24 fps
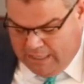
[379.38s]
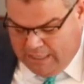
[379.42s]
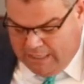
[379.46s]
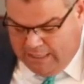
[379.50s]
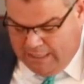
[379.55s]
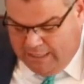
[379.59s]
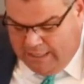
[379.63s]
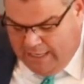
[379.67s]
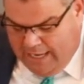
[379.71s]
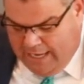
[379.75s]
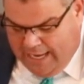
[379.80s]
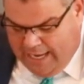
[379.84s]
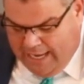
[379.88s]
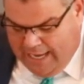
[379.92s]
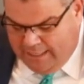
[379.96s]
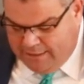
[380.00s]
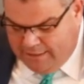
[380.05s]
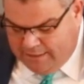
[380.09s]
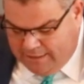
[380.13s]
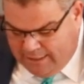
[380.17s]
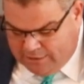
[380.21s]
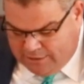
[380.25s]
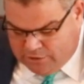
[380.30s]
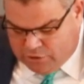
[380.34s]
And
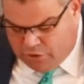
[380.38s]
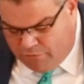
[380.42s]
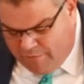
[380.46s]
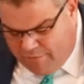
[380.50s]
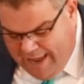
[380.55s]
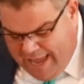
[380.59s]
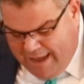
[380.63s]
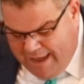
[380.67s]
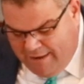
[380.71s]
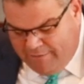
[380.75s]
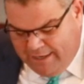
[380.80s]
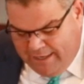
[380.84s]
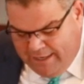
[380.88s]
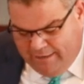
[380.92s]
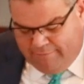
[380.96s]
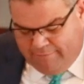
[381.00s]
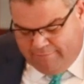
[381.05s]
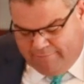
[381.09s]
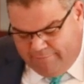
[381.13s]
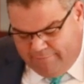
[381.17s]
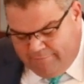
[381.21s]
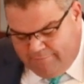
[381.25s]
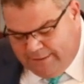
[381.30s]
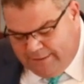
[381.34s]
uh,
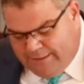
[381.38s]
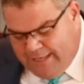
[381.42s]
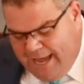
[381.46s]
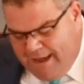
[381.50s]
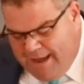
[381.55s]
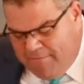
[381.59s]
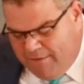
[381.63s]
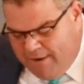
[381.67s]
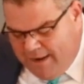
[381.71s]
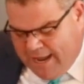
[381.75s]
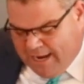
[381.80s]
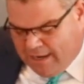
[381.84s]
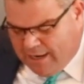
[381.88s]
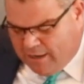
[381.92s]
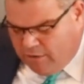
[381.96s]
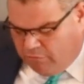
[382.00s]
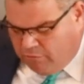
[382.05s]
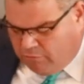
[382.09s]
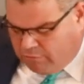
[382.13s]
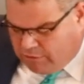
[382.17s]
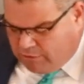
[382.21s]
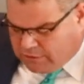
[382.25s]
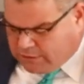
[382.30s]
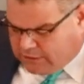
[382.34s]
surrounding the tabernacle
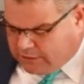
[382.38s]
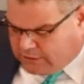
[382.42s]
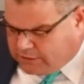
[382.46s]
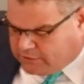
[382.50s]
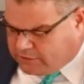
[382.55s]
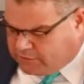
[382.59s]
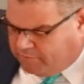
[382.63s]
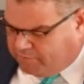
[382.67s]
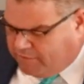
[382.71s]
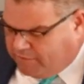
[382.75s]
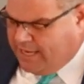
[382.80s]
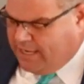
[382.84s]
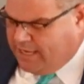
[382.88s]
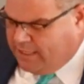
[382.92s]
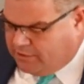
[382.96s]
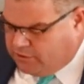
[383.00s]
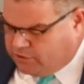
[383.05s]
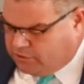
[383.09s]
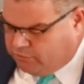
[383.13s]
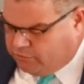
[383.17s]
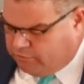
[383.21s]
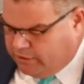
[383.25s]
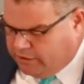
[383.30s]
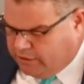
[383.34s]
was this fence,
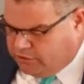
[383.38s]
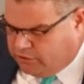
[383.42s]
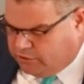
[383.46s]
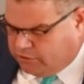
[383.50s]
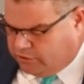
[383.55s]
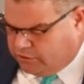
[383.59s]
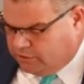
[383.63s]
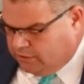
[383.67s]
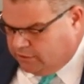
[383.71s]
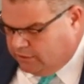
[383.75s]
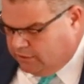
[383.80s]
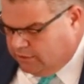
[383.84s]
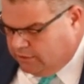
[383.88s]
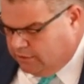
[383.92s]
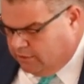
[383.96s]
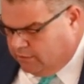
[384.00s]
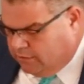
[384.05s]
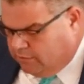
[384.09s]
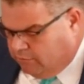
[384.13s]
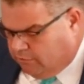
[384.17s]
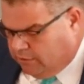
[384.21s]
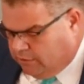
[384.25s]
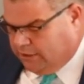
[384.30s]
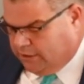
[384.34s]
which
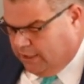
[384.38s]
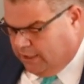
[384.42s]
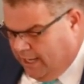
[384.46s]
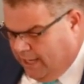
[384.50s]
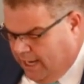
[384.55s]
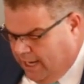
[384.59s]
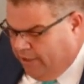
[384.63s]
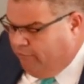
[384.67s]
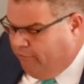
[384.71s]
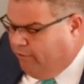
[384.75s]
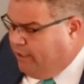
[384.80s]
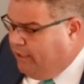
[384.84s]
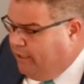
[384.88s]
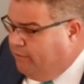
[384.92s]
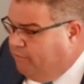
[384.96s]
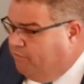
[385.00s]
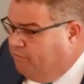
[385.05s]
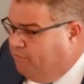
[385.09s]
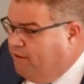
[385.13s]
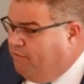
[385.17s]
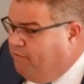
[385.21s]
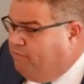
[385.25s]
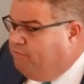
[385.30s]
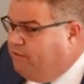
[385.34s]
was
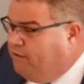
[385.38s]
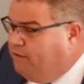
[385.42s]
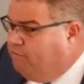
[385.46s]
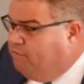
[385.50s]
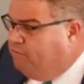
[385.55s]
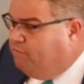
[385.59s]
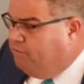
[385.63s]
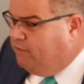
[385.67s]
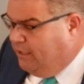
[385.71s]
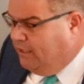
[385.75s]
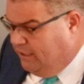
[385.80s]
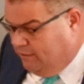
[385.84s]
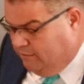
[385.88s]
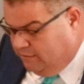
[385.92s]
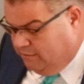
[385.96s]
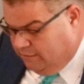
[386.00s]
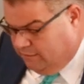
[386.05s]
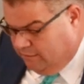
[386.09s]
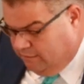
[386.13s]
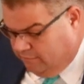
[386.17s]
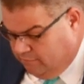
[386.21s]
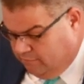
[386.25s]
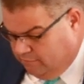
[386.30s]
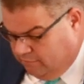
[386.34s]
150 feet
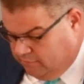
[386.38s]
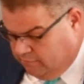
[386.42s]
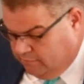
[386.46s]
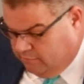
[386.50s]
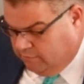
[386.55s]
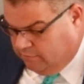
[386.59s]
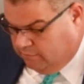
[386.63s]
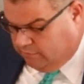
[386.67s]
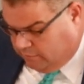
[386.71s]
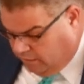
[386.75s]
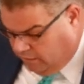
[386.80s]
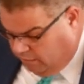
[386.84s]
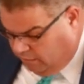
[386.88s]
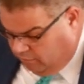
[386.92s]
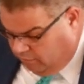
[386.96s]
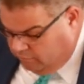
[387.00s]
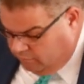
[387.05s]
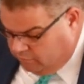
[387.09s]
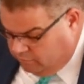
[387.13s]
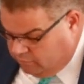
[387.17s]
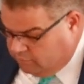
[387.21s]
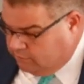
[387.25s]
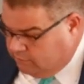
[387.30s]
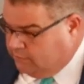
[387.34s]
long
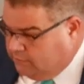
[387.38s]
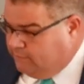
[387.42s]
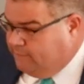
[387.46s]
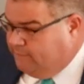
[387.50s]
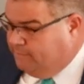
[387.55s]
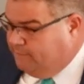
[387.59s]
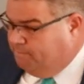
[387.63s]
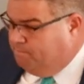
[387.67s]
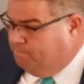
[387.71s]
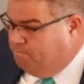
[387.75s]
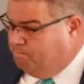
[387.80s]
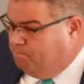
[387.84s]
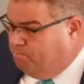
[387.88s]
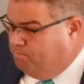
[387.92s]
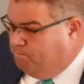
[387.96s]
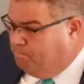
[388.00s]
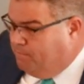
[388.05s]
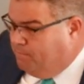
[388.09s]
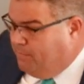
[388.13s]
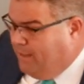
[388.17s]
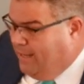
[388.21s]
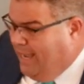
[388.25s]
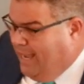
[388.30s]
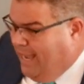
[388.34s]

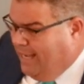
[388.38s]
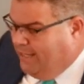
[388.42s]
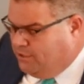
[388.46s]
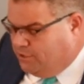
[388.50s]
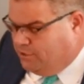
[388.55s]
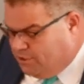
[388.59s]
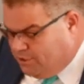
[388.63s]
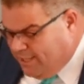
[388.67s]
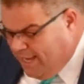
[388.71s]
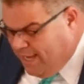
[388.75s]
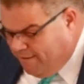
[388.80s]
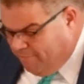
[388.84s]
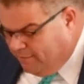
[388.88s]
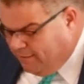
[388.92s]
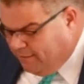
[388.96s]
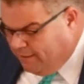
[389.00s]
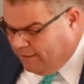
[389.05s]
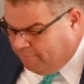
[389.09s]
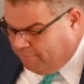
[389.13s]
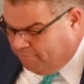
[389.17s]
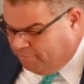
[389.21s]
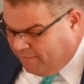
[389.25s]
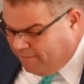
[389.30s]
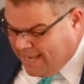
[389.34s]
and
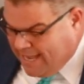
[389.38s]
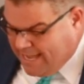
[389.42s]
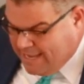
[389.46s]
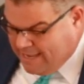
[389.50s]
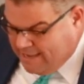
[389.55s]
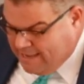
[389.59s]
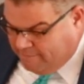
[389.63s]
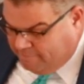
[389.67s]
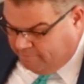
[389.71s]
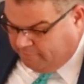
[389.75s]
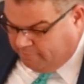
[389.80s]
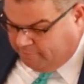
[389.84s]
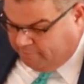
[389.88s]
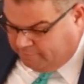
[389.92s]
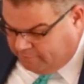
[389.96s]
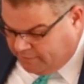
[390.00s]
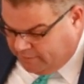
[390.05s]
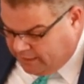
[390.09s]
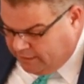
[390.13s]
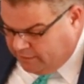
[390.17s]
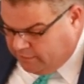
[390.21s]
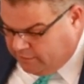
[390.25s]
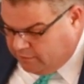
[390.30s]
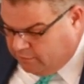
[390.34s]
75
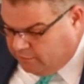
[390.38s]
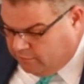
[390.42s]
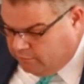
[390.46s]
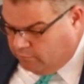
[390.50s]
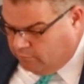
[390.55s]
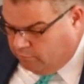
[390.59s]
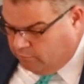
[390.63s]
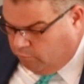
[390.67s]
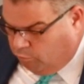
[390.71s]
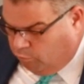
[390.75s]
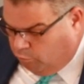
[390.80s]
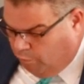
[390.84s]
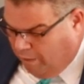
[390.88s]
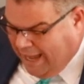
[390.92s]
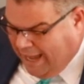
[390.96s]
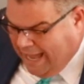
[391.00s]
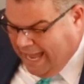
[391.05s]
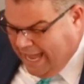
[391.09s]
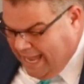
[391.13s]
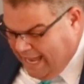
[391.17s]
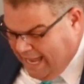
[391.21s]
feet wide.